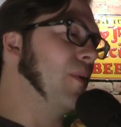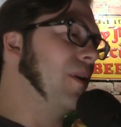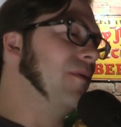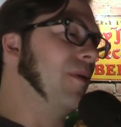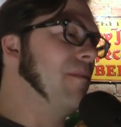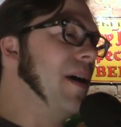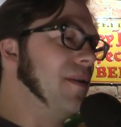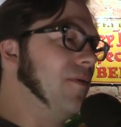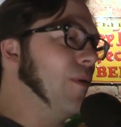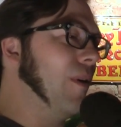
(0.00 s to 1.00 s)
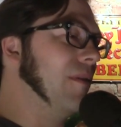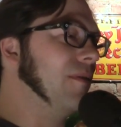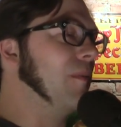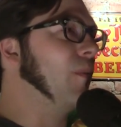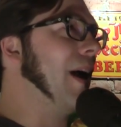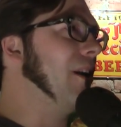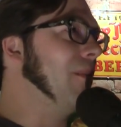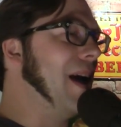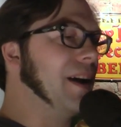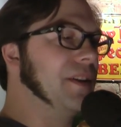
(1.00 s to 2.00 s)
Award for Metaphor from Rattle
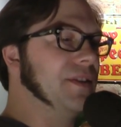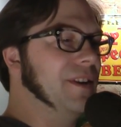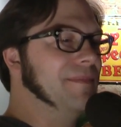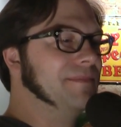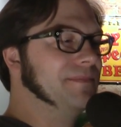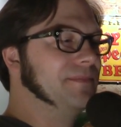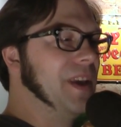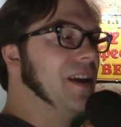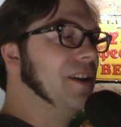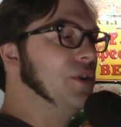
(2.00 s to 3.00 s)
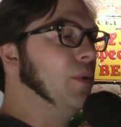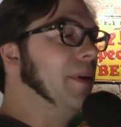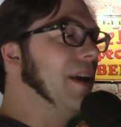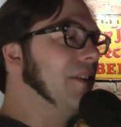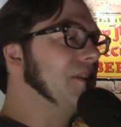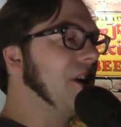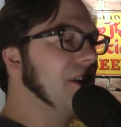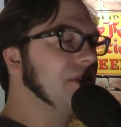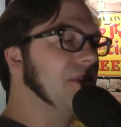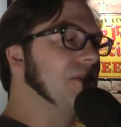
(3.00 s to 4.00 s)
Magazine. She will be giving
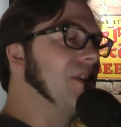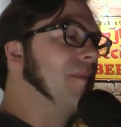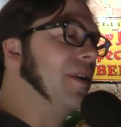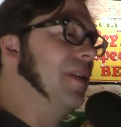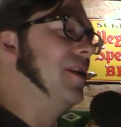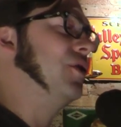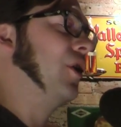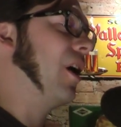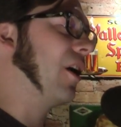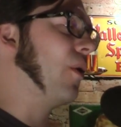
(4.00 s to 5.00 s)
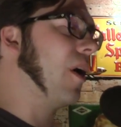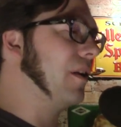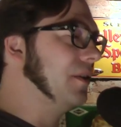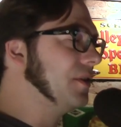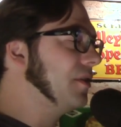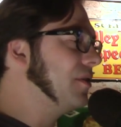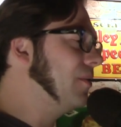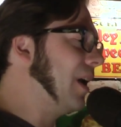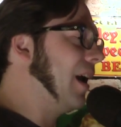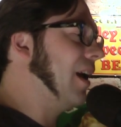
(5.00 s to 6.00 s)
talks this summer at the Chicago Art
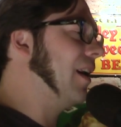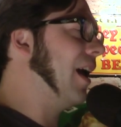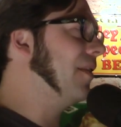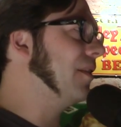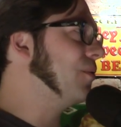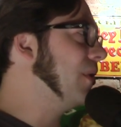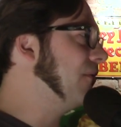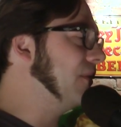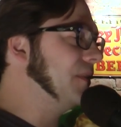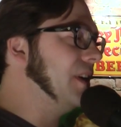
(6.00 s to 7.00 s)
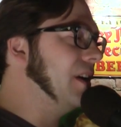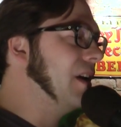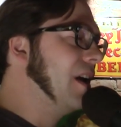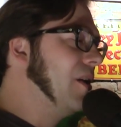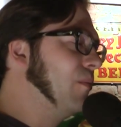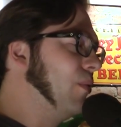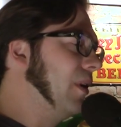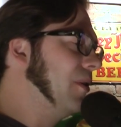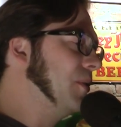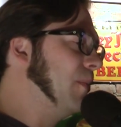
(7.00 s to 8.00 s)
Institute and at the 2015
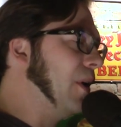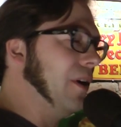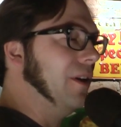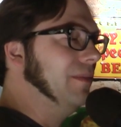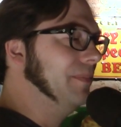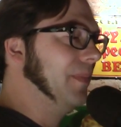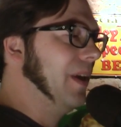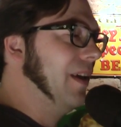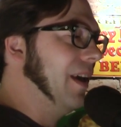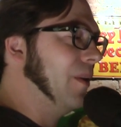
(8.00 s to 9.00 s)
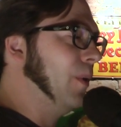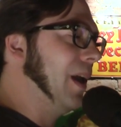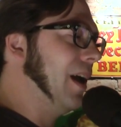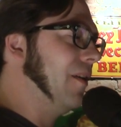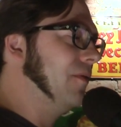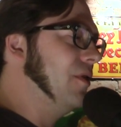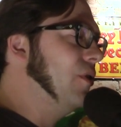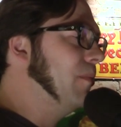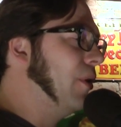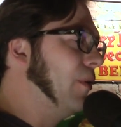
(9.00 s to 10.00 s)
Printers Ball, and will have
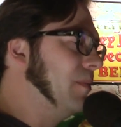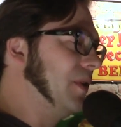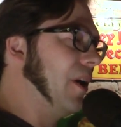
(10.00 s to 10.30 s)
new poems